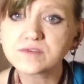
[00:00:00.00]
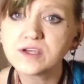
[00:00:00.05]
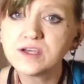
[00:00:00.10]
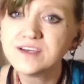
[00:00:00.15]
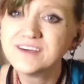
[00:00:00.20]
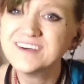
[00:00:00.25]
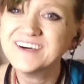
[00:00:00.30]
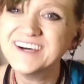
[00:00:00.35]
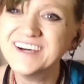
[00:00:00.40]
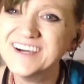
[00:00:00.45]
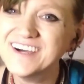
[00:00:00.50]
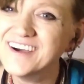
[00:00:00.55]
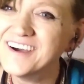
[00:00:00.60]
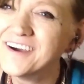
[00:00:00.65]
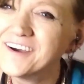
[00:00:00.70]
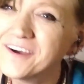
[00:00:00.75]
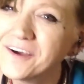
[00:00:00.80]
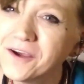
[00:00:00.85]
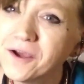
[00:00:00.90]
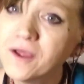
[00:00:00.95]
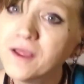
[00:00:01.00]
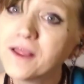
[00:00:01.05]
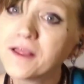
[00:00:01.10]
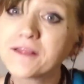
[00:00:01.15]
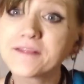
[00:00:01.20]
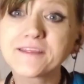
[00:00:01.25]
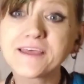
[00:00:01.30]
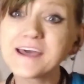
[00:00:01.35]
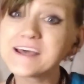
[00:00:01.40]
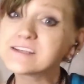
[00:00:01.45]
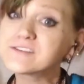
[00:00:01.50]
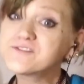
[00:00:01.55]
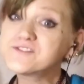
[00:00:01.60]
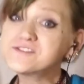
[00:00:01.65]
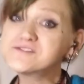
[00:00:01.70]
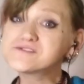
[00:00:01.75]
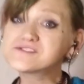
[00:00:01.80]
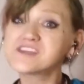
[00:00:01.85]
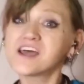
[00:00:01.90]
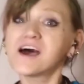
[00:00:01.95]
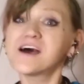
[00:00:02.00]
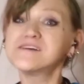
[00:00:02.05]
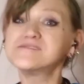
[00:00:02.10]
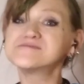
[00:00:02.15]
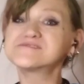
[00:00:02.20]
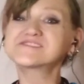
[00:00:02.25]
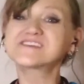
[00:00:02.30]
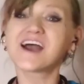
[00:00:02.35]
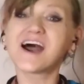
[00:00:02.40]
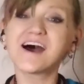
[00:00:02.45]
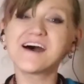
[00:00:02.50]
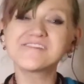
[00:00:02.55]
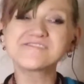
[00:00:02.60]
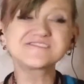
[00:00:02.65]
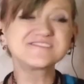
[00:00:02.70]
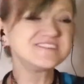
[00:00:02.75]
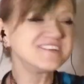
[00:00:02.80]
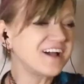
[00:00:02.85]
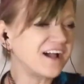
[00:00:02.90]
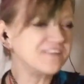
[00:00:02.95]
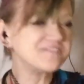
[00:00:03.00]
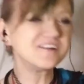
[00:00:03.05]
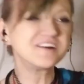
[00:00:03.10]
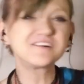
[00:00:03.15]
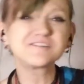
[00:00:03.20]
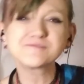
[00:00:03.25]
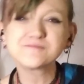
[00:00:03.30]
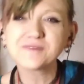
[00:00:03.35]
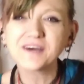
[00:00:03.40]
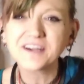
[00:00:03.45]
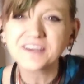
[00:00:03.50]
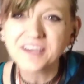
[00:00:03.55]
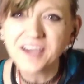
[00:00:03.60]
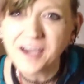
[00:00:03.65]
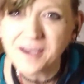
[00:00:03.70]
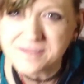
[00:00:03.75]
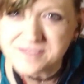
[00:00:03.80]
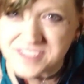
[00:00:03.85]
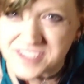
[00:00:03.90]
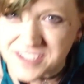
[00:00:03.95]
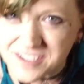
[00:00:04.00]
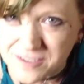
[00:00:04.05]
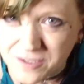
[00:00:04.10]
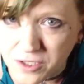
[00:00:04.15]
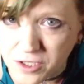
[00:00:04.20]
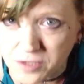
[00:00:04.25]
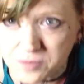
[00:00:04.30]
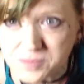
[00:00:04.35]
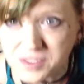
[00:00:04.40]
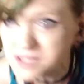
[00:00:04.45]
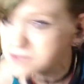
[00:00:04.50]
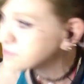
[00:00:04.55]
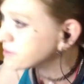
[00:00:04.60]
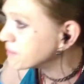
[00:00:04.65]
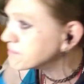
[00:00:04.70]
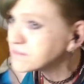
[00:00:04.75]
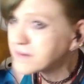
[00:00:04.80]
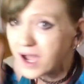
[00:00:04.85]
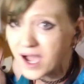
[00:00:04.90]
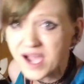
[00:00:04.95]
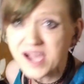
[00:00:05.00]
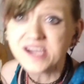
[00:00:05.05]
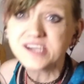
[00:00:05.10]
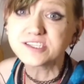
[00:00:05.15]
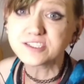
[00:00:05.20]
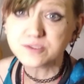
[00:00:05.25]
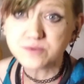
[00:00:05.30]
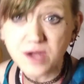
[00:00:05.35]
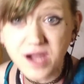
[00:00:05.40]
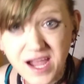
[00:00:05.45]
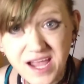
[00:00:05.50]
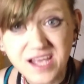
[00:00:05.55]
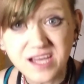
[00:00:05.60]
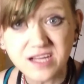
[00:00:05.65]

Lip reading: the last few times I've heard about cops getting called, man, my ass ran.